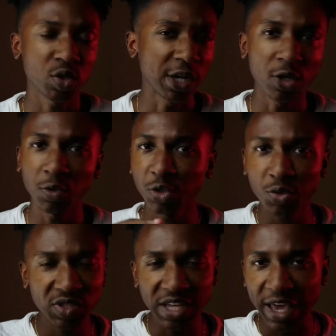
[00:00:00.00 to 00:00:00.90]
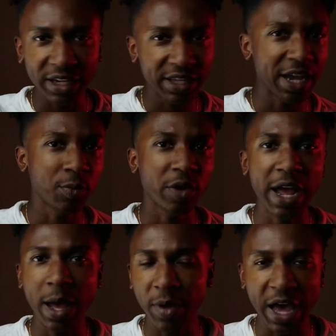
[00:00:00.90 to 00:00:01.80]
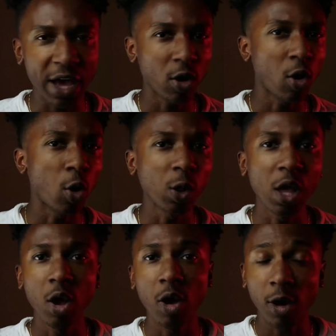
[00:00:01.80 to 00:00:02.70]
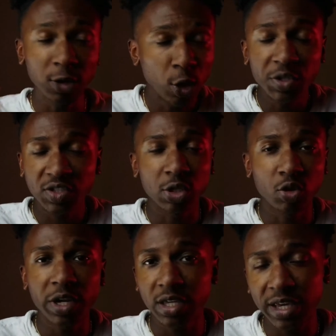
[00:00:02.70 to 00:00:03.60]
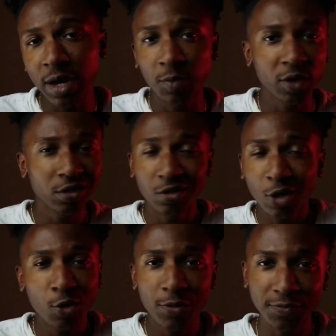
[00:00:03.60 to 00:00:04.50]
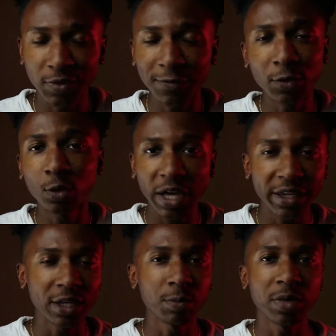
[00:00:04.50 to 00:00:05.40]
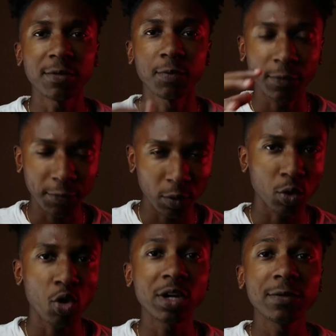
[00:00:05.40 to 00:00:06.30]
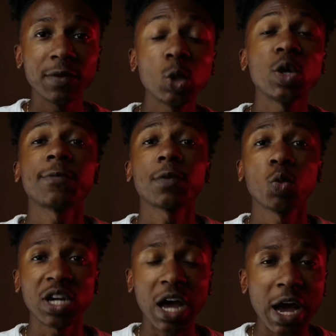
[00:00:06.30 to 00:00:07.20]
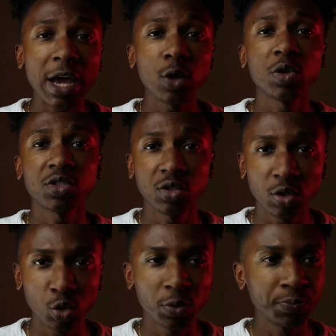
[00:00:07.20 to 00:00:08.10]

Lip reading: I don't use the in-camera app at all, although it's a great camera, if you like it, but for recording video and for what I want to do,